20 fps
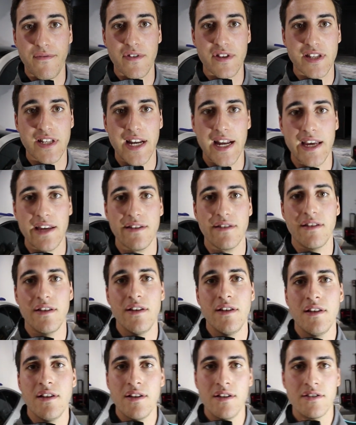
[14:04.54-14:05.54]
for tonight.
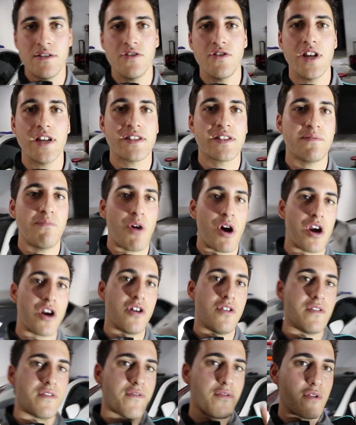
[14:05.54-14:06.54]
See you guys
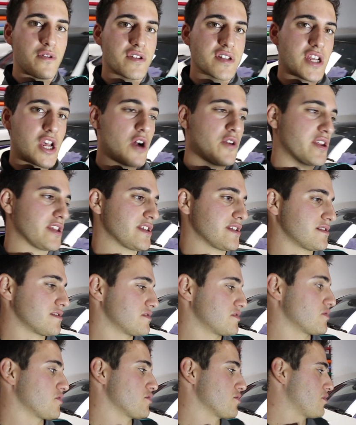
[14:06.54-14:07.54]
tomorrow for the coating
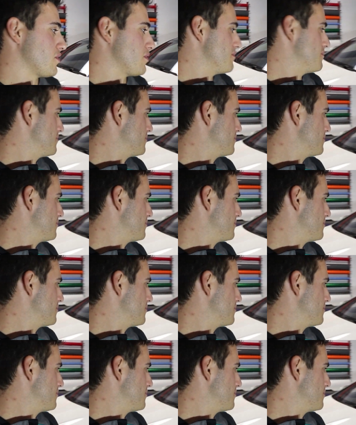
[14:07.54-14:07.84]
tutorial.